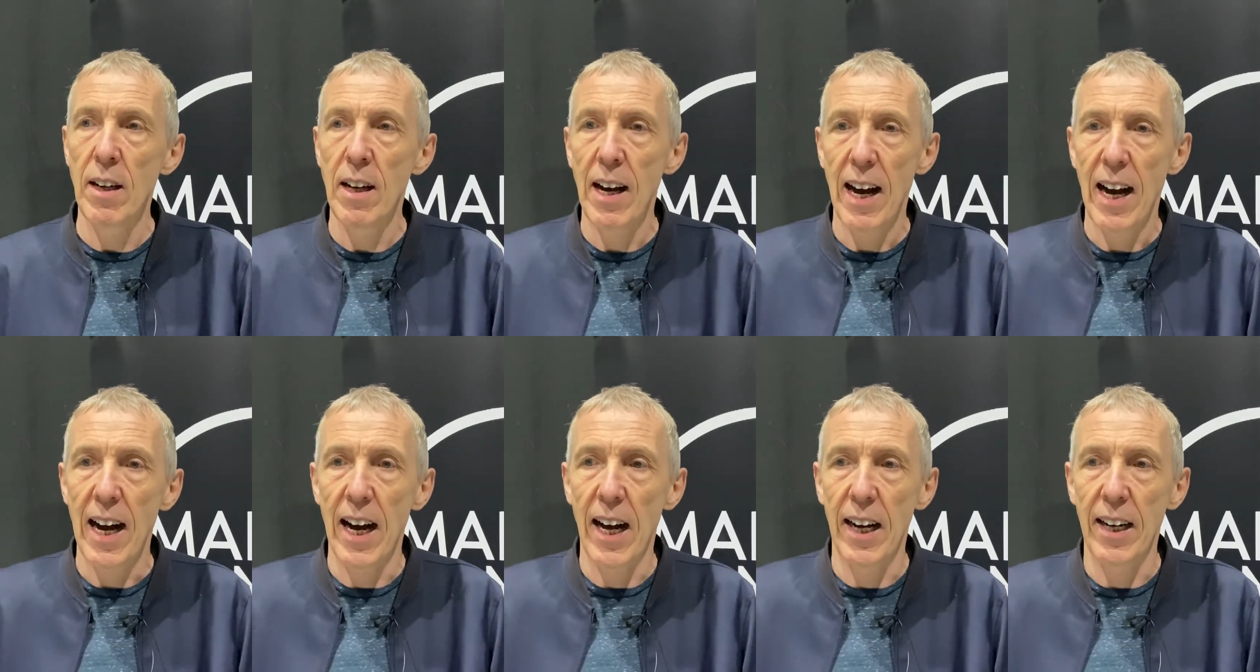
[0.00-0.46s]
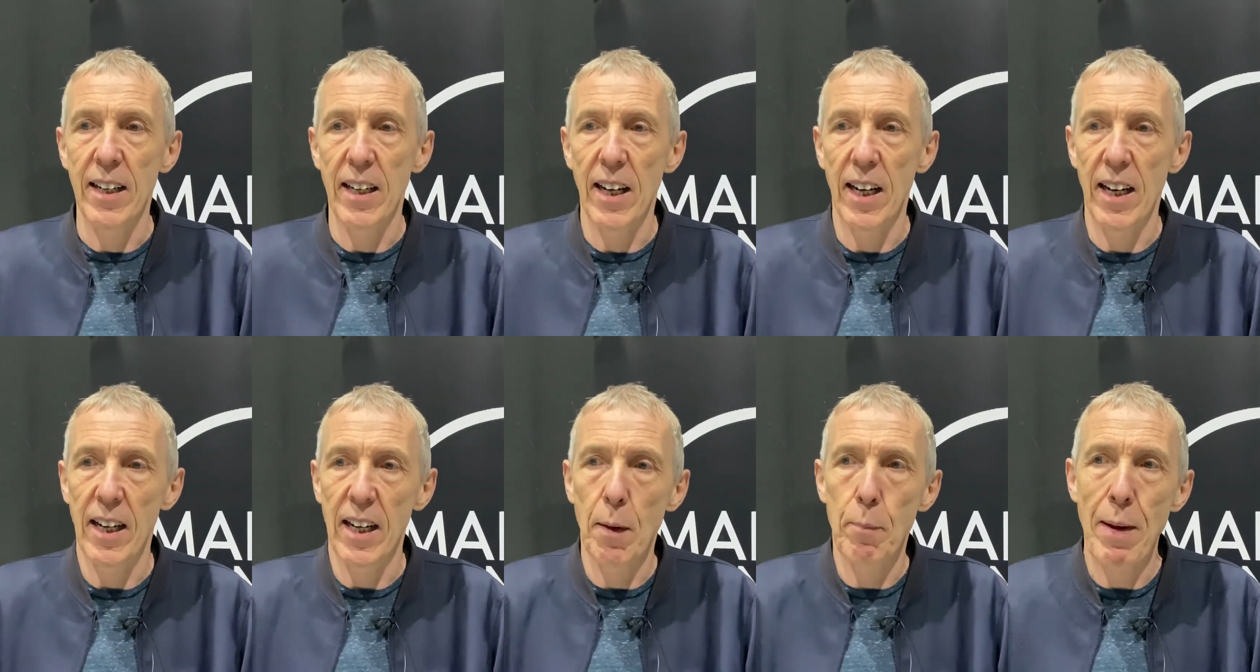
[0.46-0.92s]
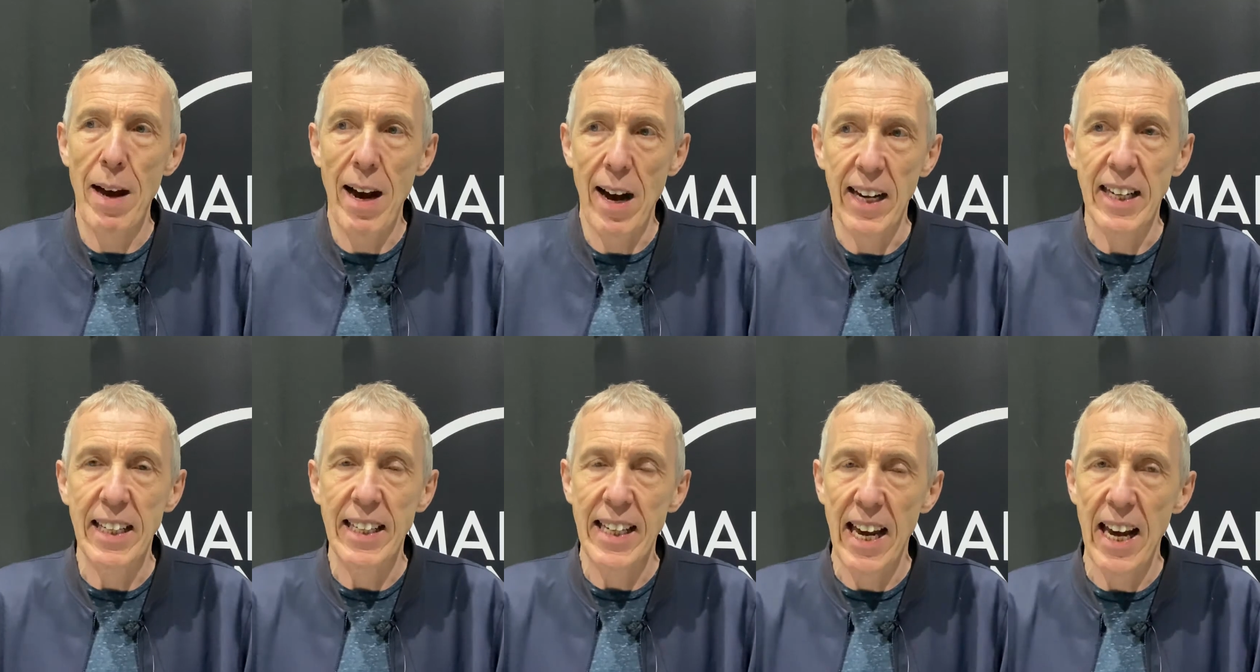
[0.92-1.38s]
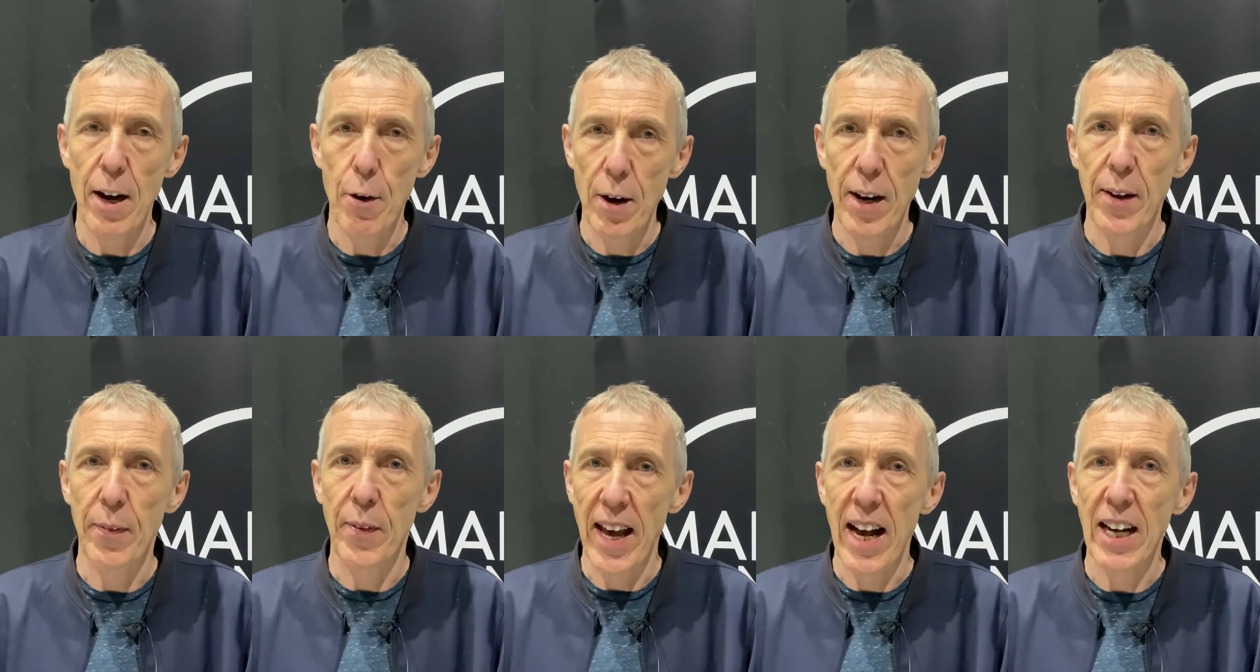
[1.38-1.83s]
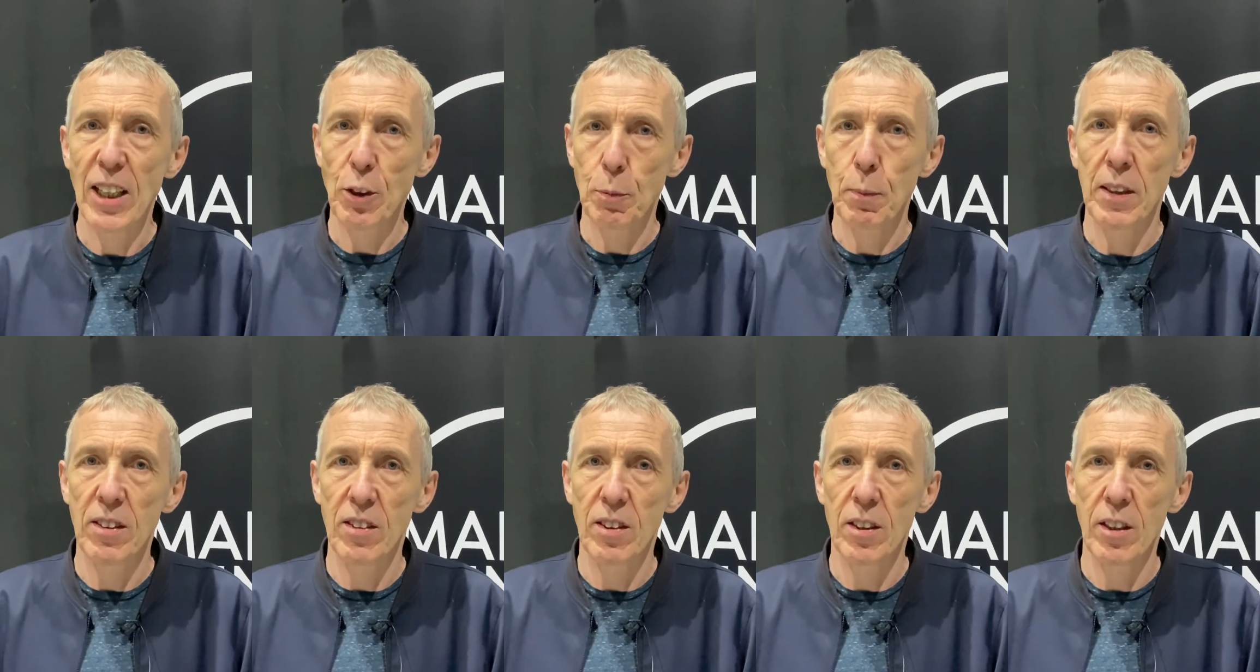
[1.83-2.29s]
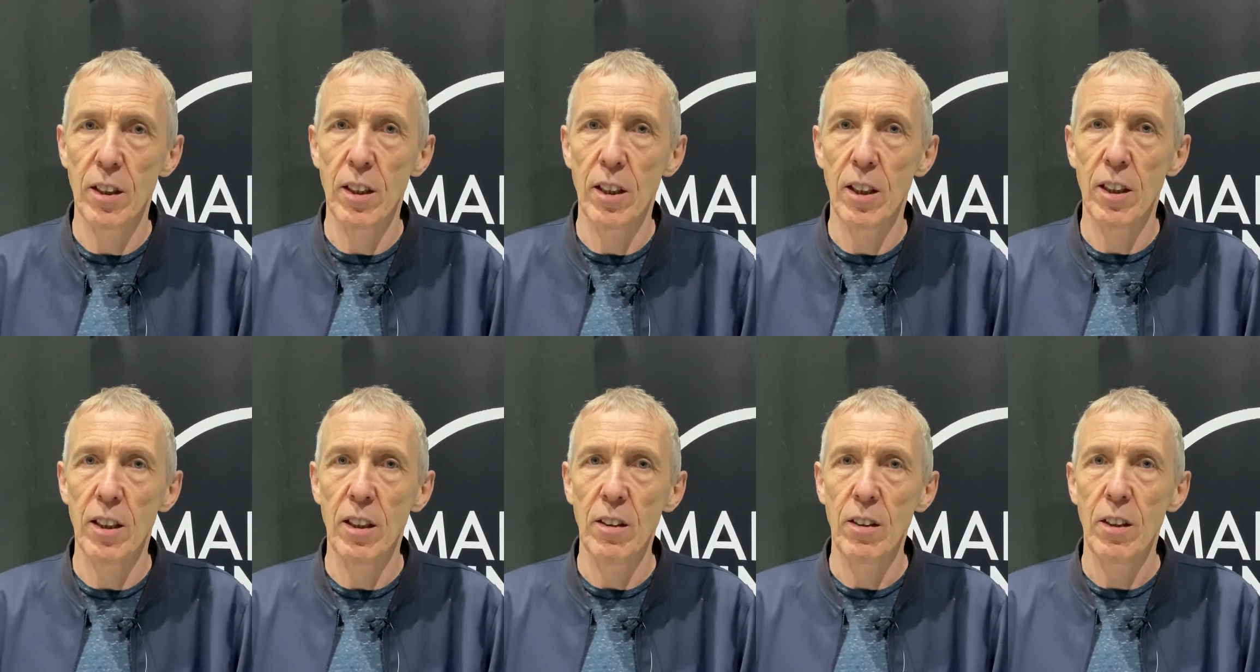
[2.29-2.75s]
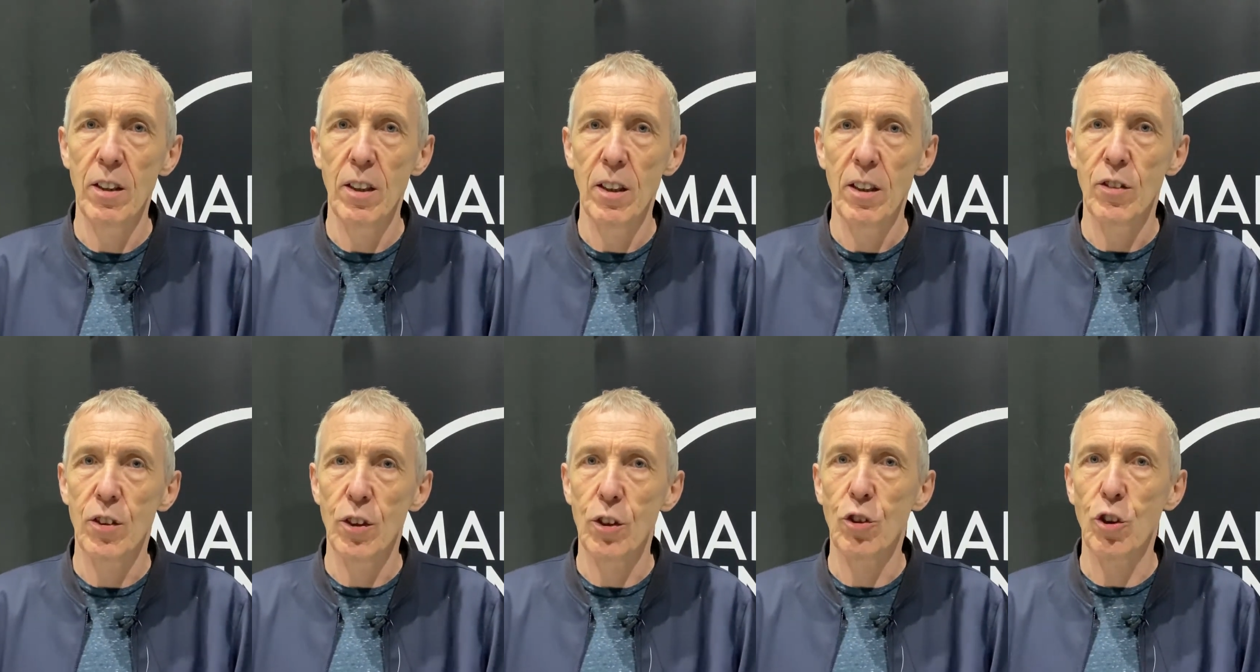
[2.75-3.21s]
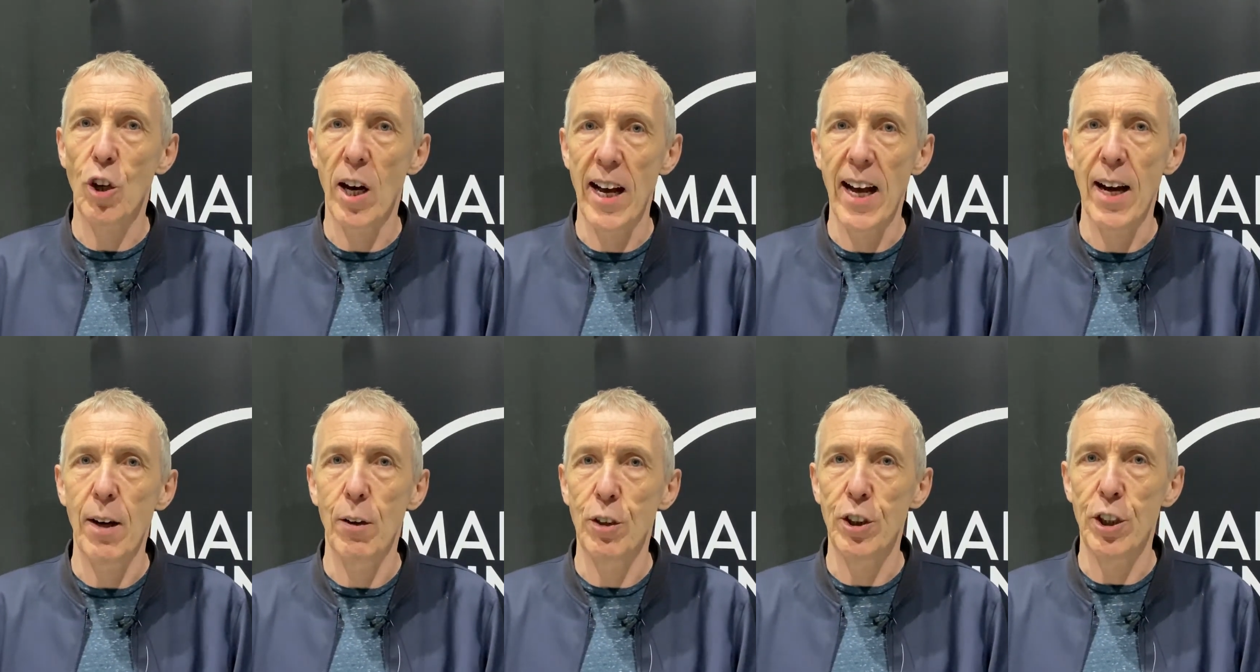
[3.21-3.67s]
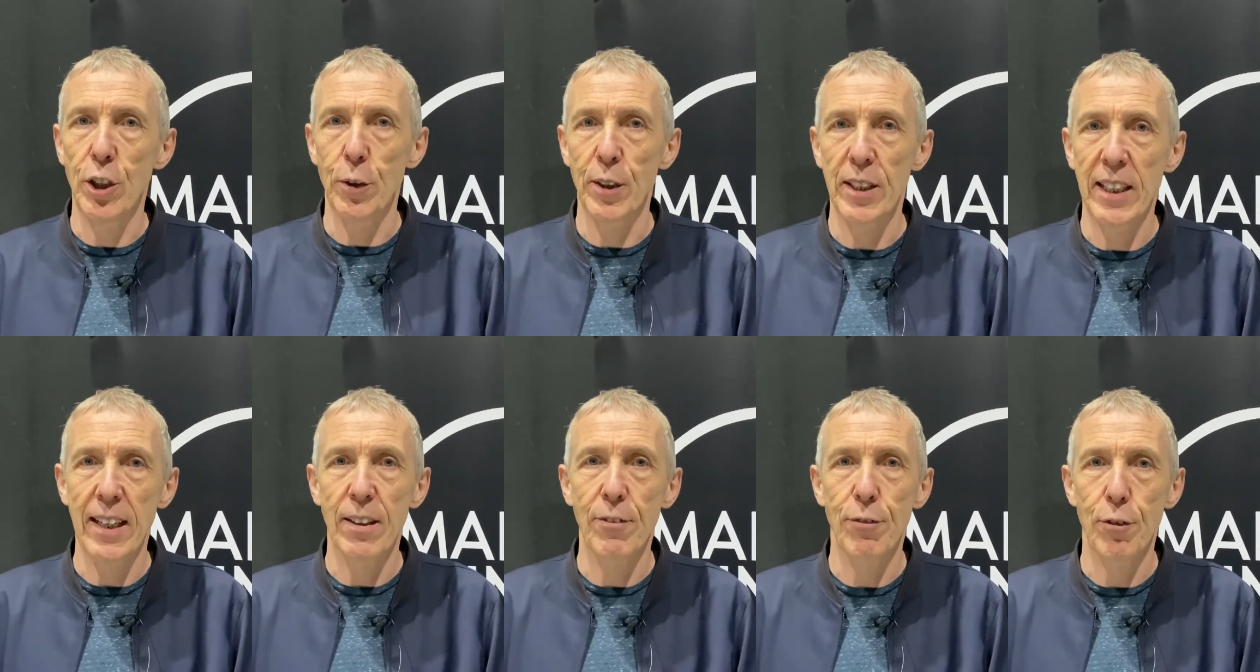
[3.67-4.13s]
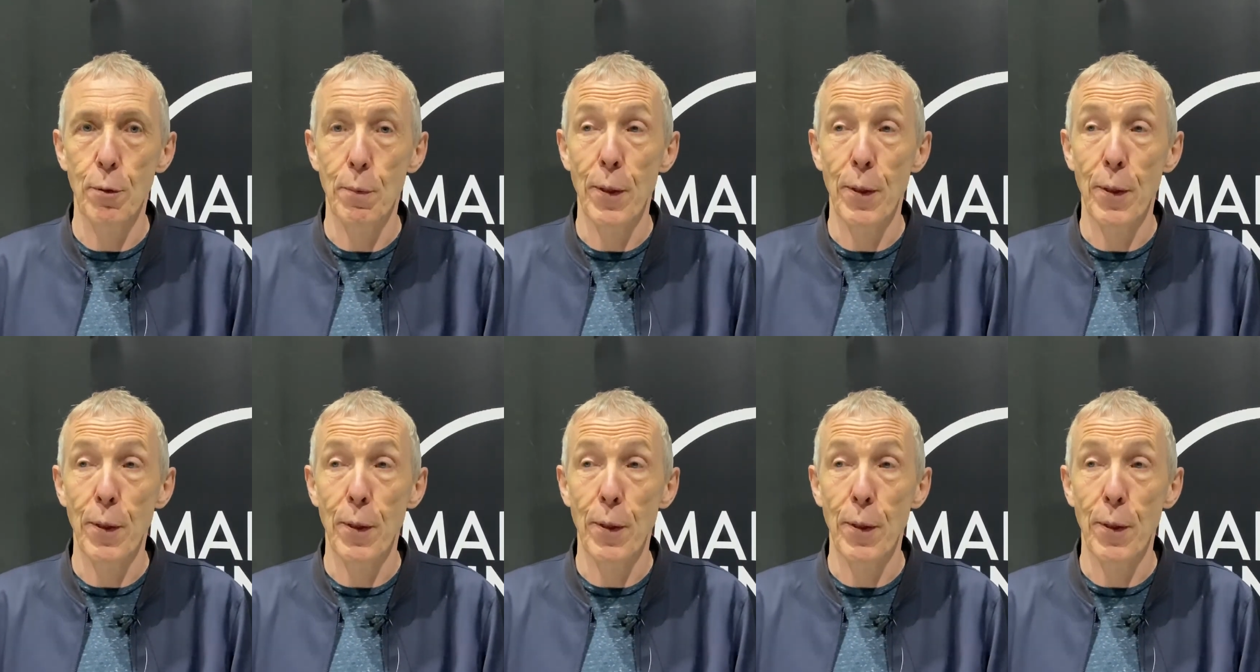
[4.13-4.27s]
And about a year in, they asked me to try out and do a gig for them.